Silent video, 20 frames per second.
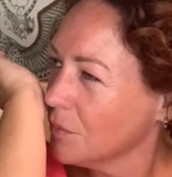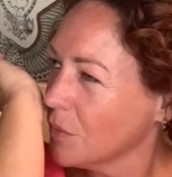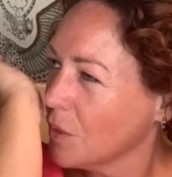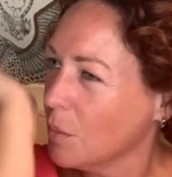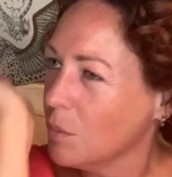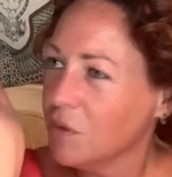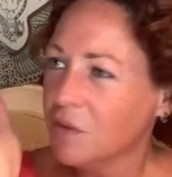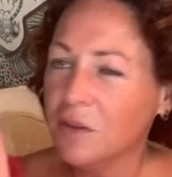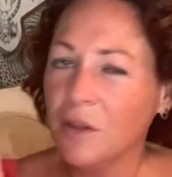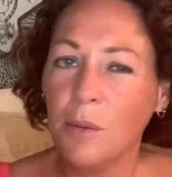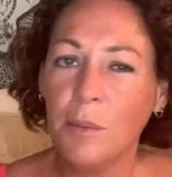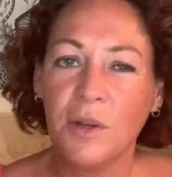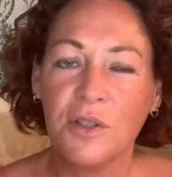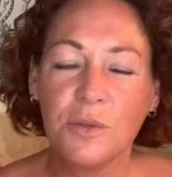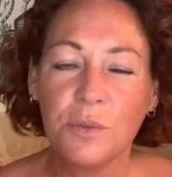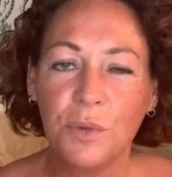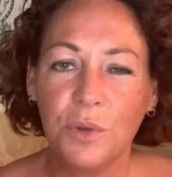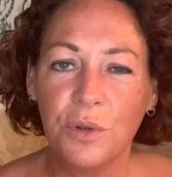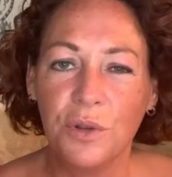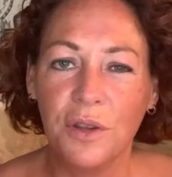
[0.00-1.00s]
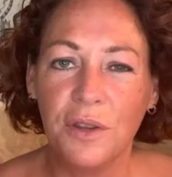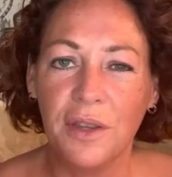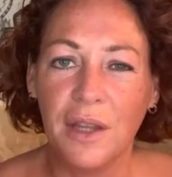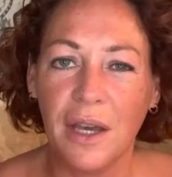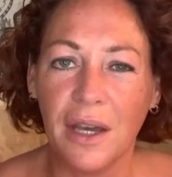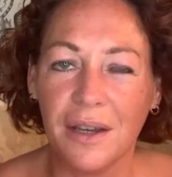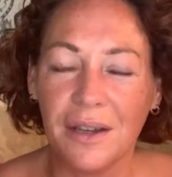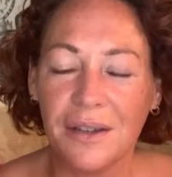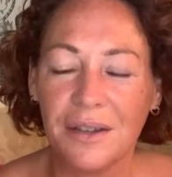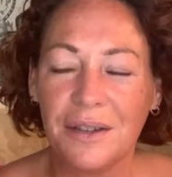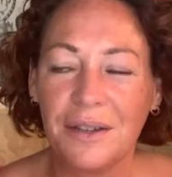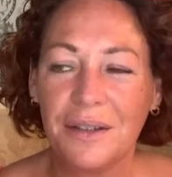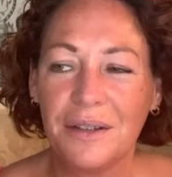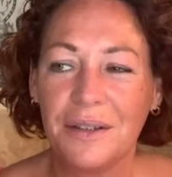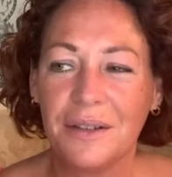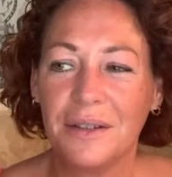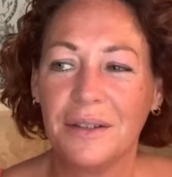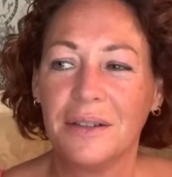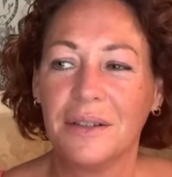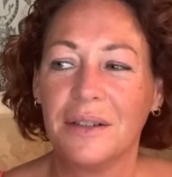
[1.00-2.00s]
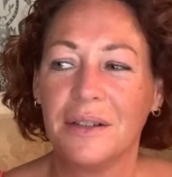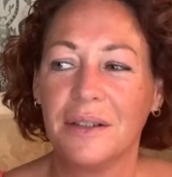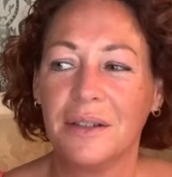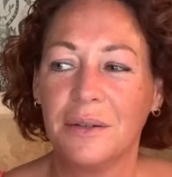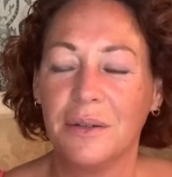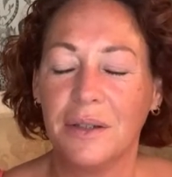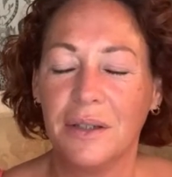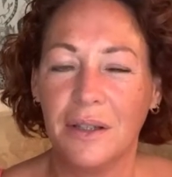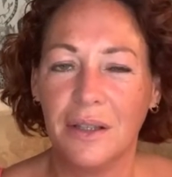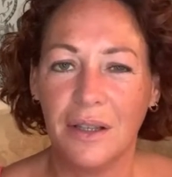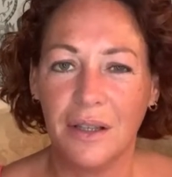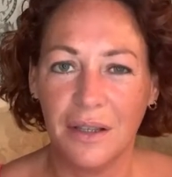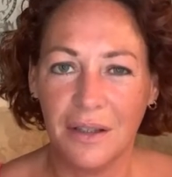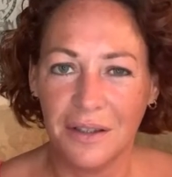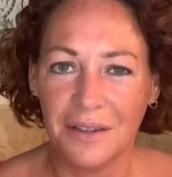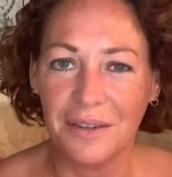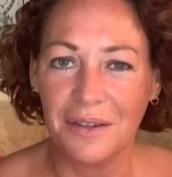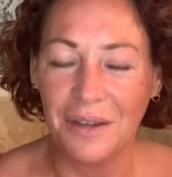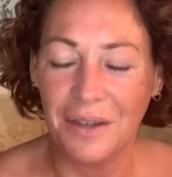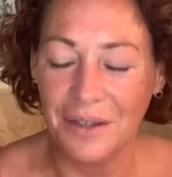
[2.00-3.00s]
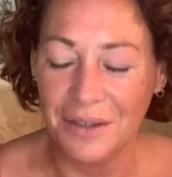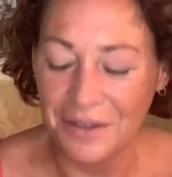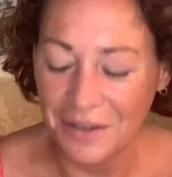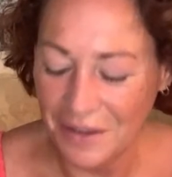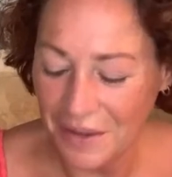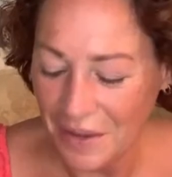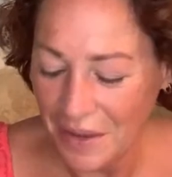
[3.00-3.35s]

But so much more than that. It's good.